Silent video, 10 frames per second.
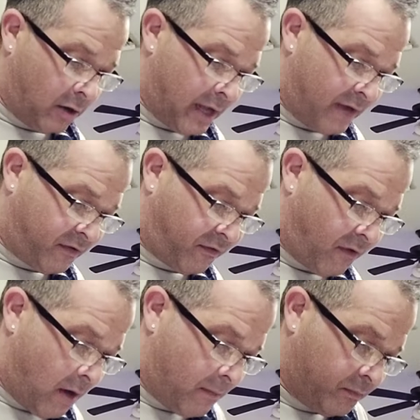left
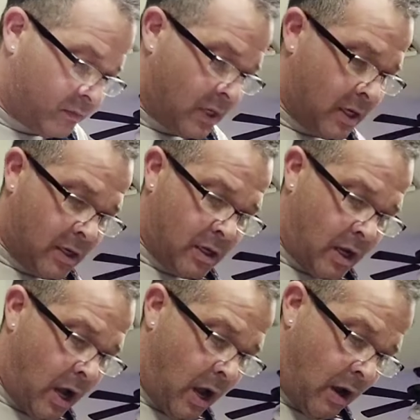from,
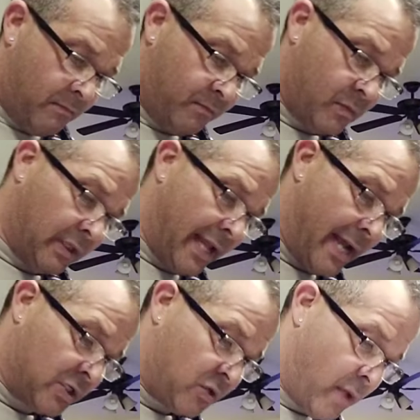
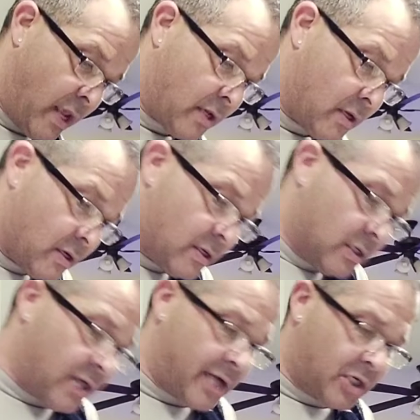last week.
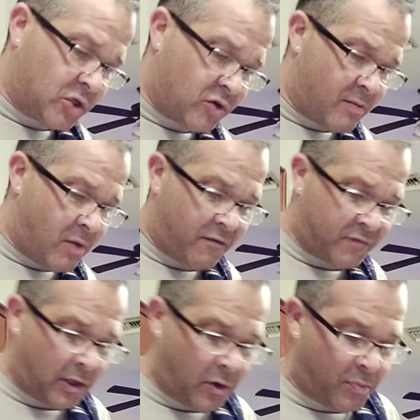So I just trim off
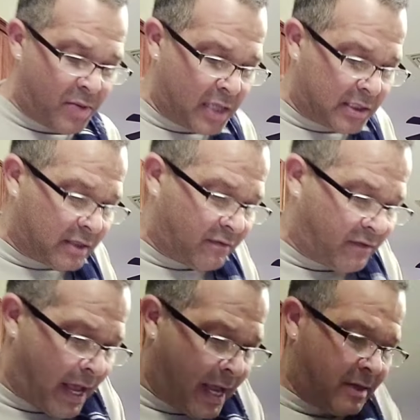the little pieces of
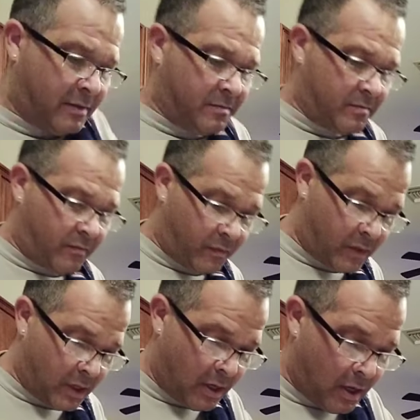that.
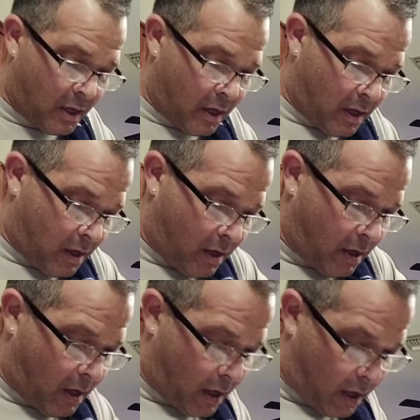
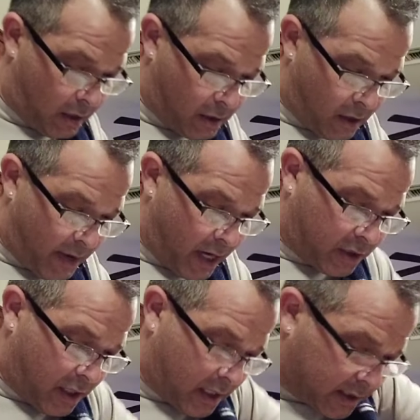And
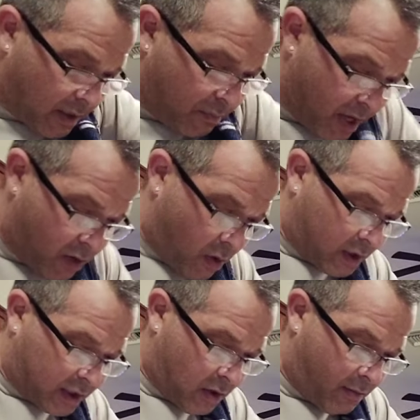this is a big
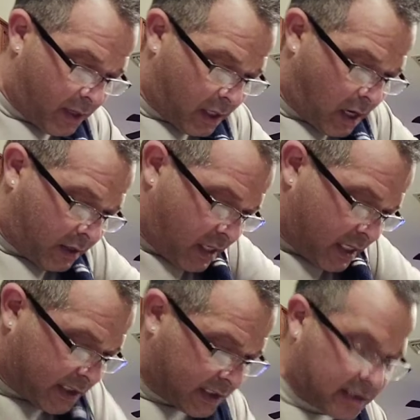one, so I'm going to cut
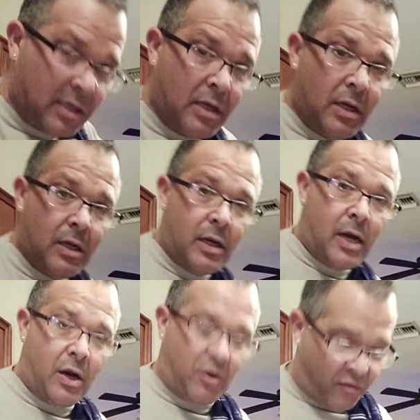this
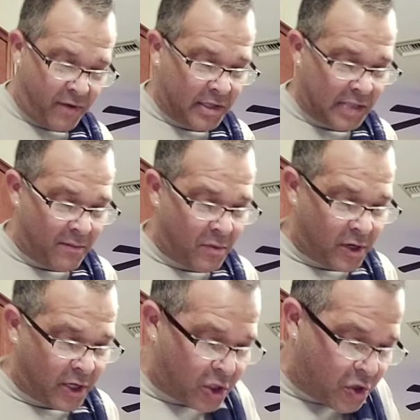in threes, and we're
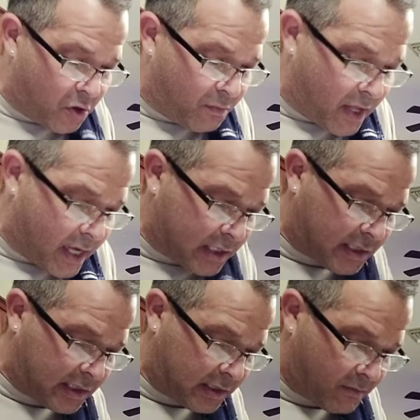going to cube
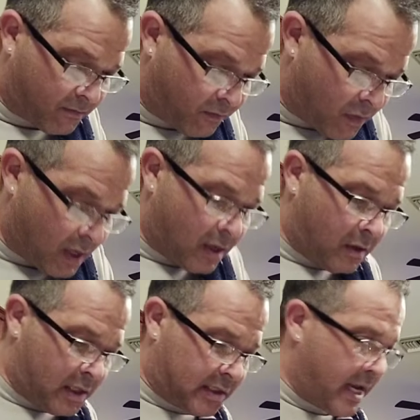this
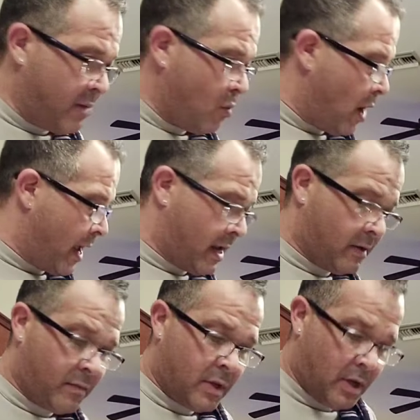the same
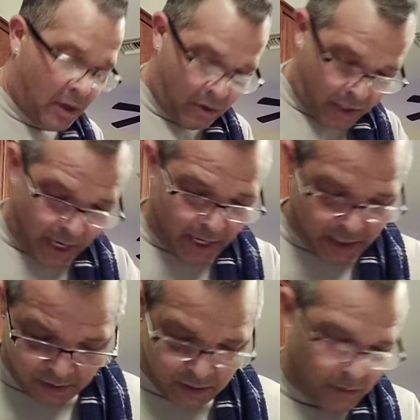way. Okay? Oh,